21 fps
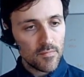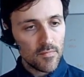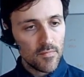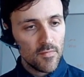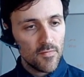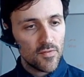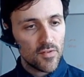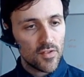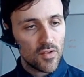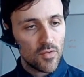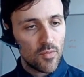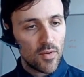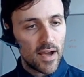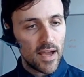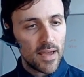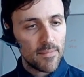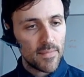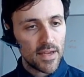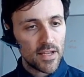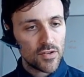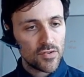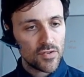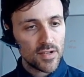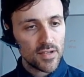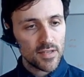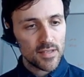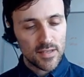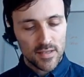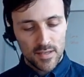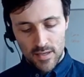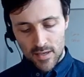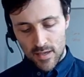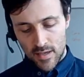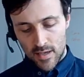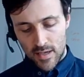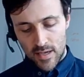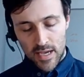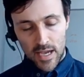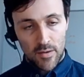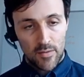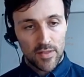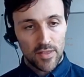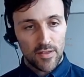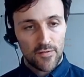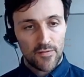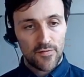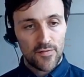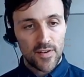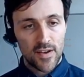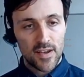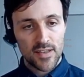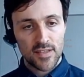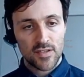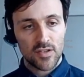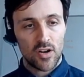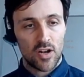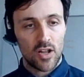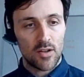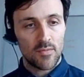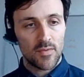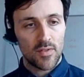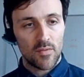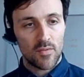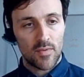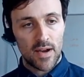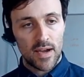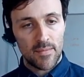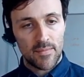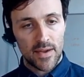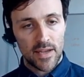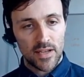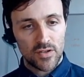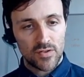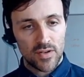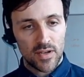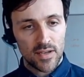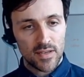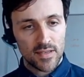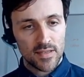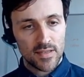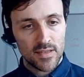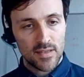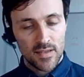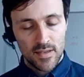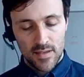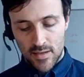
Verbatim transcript: for the y matrix, I want the first column of the y matrix